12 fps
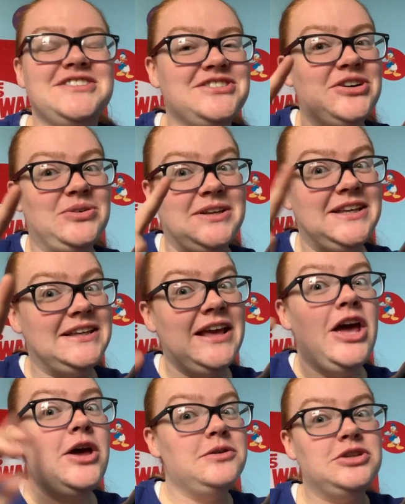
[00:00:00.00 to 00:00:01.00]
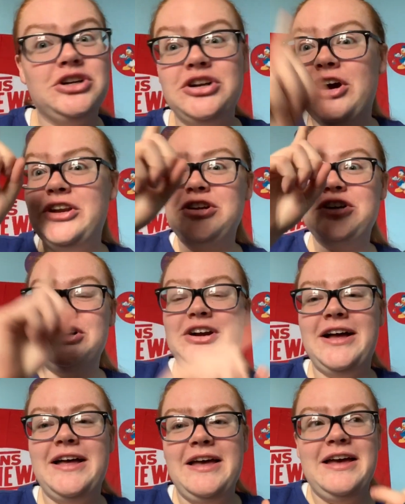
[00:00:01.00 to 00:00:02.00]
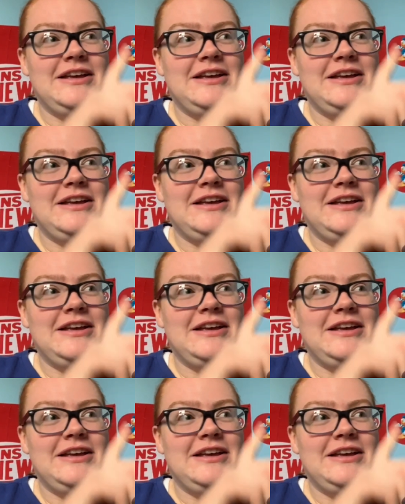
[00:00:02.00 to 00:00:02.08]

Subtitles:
So turn on your,